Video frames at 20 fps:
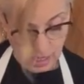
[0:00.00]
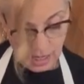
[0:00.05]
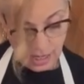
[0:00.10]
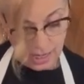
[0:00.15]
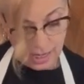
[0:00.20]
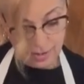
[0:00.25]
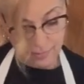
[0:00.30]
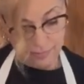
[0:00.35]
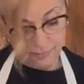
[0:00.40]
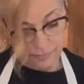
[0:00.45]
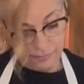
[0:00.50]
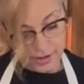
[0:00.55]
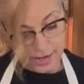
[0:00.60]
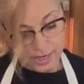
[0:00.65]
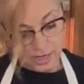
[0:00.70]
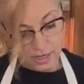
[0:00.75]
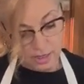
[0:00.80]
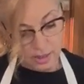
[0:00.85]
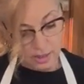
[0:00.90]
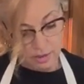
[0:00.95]
I'm
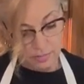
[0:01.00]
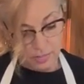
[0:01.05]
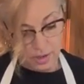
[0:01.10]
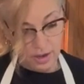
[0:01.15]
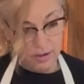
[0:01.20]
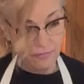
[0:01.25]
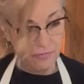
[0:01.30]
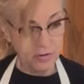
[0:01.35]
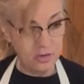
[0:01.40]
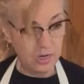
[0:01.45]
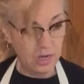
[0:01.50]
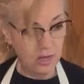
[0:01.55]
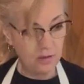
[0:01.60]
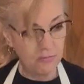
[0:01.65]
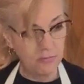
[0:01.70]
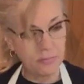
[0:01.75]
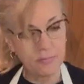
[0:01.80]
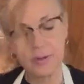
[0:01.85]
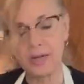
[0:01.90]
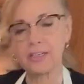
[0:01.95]
fighting them every day
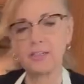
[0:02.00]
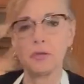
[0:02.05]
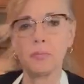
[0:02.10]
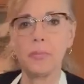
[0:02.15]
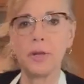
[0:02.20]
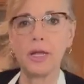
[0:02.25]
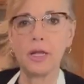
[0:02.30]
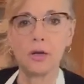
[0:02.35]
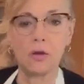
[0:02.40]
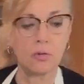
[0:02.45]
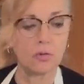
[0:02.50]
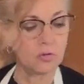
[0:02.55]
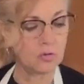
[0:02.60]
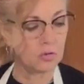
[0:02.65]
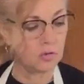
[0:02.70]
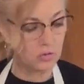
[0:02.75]
for my tomatoes.